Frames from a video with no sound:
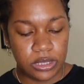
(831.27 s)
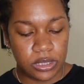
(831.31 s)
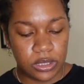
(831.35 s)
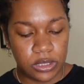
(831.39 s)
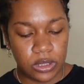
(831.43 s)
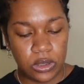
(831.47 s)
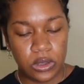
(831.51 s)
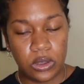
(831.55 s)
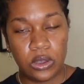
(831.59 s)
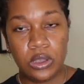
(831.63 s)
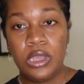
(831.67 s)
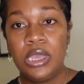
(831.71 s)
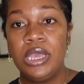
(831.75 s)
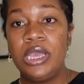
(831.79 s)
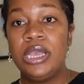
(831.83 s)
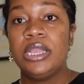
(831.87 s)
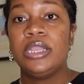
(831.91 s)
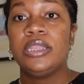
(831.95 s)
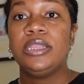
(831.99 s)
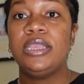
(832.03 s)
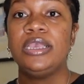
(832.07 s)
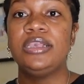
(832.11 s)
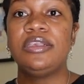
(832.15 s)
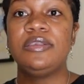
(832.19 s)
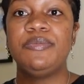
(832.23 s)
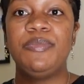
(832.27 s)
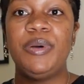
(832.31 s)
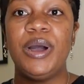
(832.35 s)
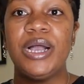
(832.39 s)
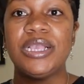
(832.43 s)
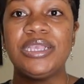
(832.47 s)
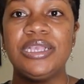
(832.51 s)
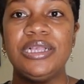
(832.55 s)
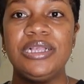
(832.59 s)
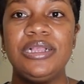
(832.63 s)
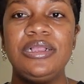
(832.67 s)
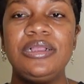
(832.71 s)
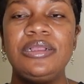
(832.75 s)
So this
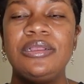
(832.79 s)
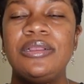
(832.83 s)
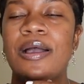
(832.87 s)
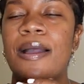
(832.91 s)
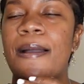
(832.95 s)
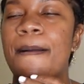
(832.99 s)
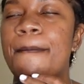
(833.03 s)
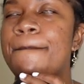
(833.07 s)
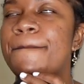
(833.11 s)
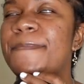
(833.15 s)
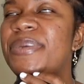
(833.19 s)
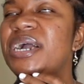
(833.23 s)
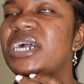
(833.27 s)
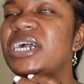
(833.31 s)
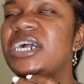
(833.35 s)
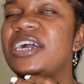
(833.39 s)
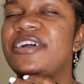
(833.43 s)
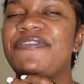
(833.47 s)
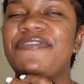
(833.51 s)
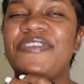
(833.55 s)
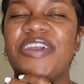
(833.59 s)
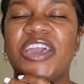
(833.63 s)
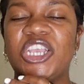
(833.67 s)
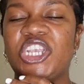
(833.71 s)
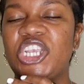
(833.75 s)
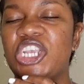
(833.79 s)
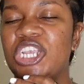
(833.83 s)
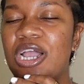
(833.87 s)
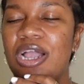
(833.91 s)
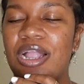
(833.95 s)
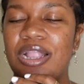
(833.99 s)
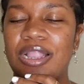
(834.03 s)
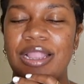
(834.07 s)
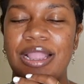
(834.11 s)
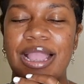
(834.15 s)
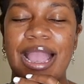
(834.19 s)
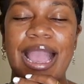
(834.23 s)
bottle, perfection.